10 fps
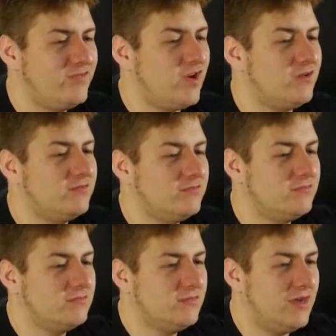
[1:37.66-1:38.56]
So,
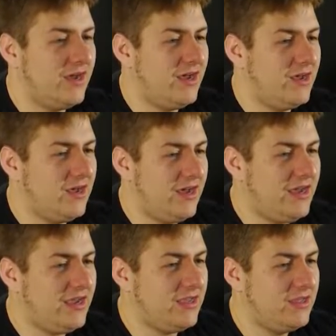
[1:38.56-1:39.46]
hi, uh,
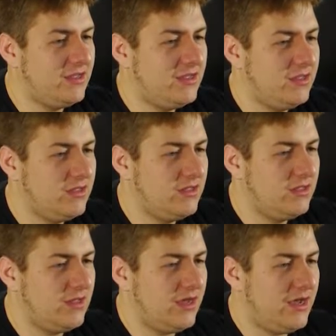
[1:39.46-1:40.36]
hi,
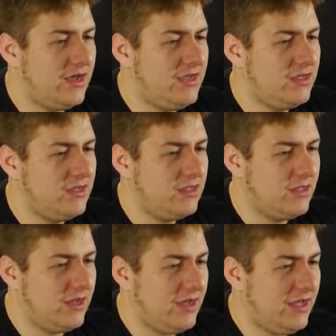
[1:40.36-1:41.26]
hi,
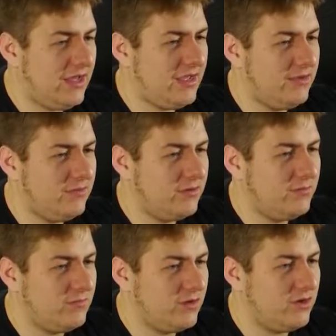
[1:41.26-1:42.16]
hi. What?
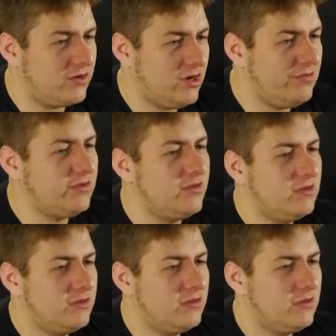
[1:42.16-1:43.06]
Where y'all going?
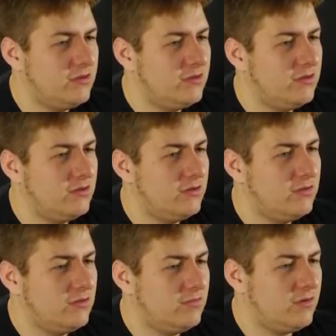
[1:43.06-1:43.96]

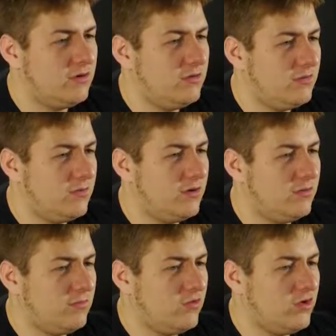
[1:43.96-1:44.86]
Where, where,
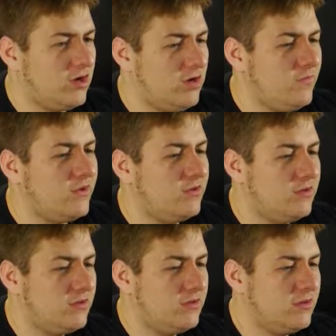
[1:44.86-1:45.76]
where you going?
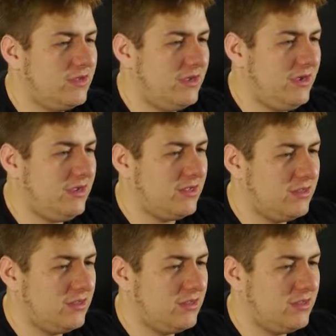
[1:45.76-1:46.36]
Hi.